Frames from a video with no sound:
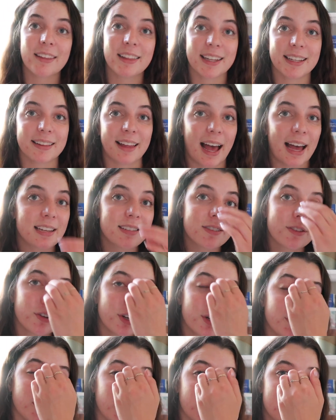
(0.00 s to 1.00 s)
And the last
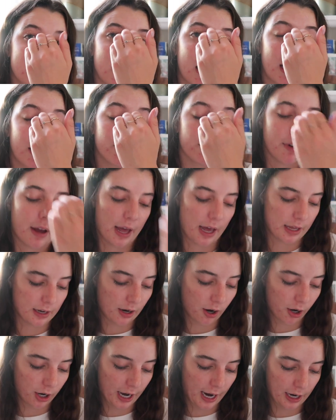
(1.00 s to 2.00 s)
3 books that I read
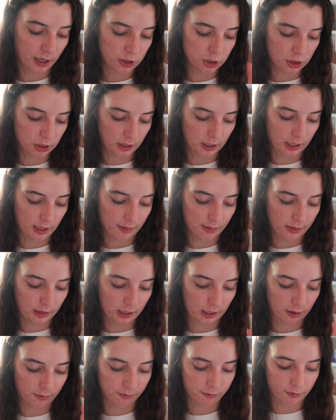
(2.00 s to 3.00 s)
are actually
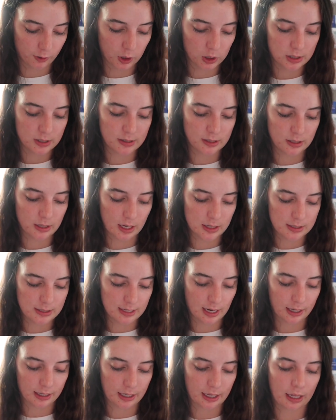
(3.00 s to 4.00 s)
the first,
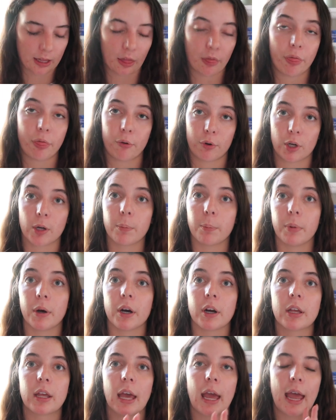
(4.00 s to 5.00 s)
second, and third
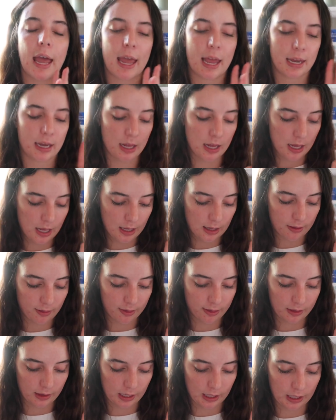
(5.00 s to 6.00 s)
book in
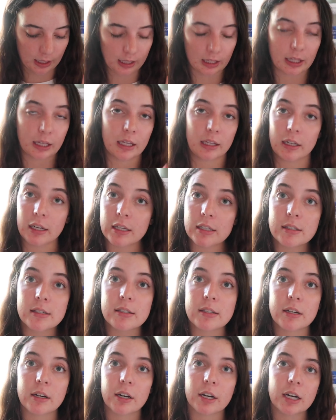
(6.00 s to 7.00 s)
the Eden
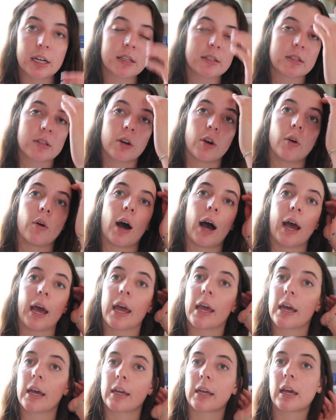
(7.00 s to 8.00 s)
series. So I,
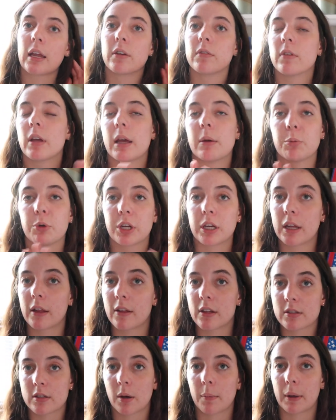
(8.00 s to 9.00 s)
again, am reading
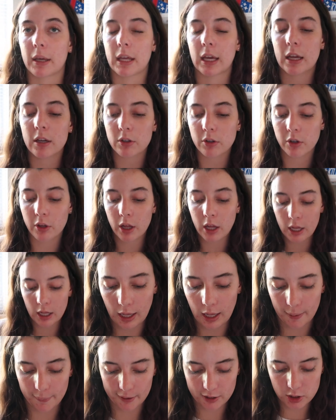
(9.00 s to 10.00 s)
this on my Kindle.
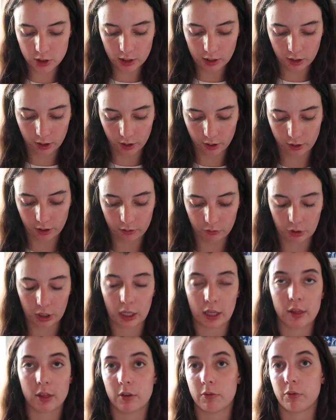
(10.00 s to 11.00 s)
I'm actually currently
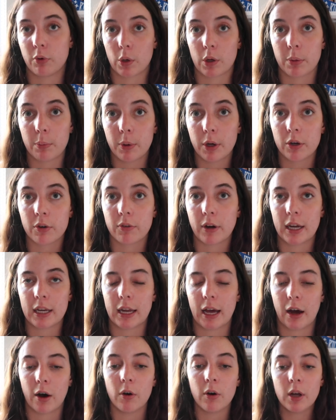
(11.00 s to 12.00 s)
reading the fourth book right
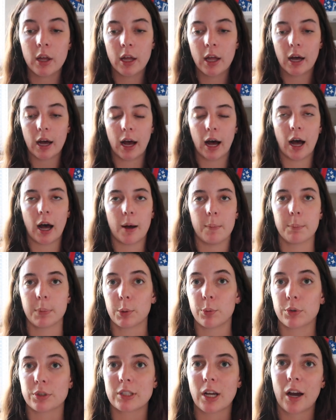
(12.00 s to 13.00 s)
now,
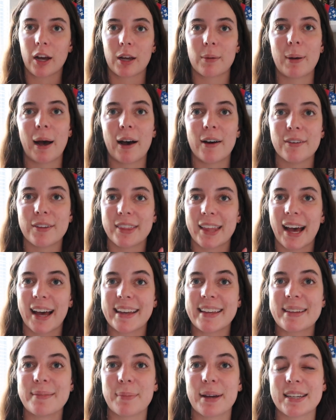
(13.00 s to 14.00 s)
but we'll talk about
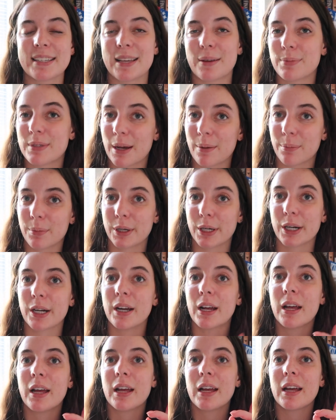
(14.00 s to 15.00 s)
that in my September
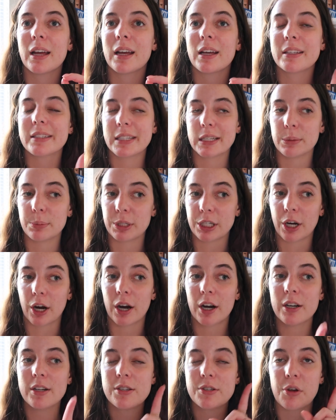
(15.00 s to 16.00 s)

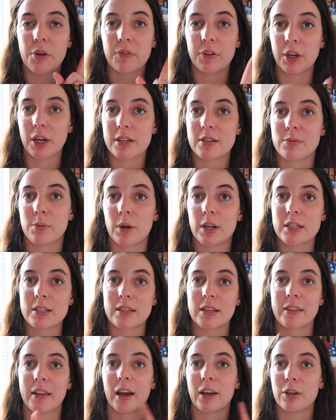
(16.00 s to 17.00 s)
TBR. So if you guys want to
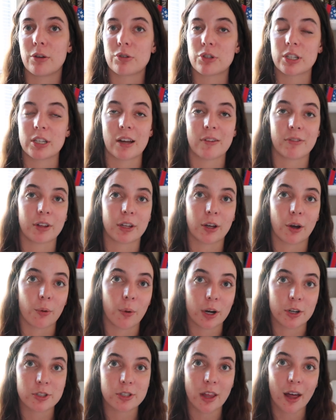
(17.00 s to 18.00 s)
see that, you should definitely go
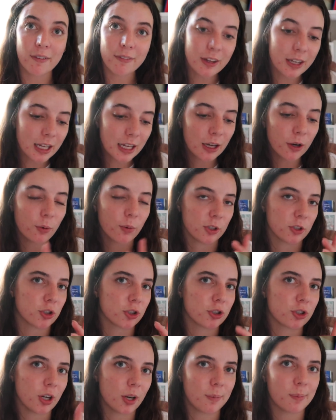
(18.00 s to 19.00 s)
watch that video, which
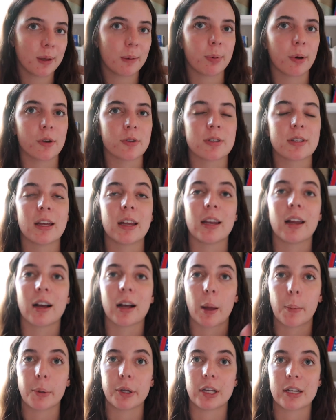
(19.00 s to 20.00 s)
should be posted a
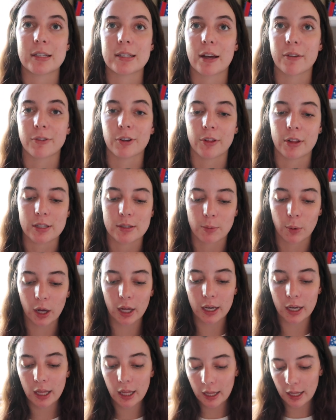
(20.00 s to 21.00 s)
couple days after this
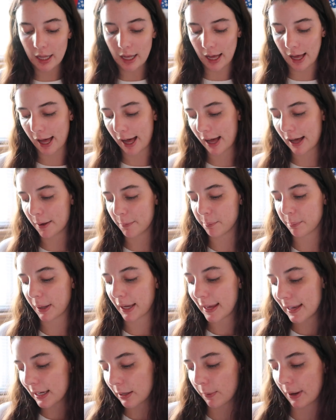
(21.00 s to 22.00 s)
one. But
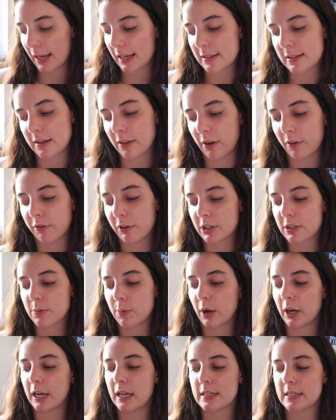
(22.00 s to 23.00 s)
anyways, the first
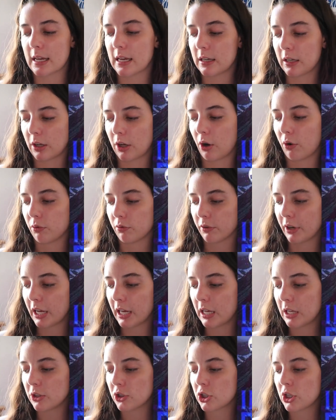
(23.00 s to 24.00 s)
one is Indigo
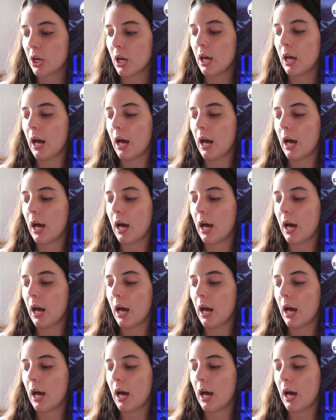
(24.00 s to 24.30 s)
Ridge.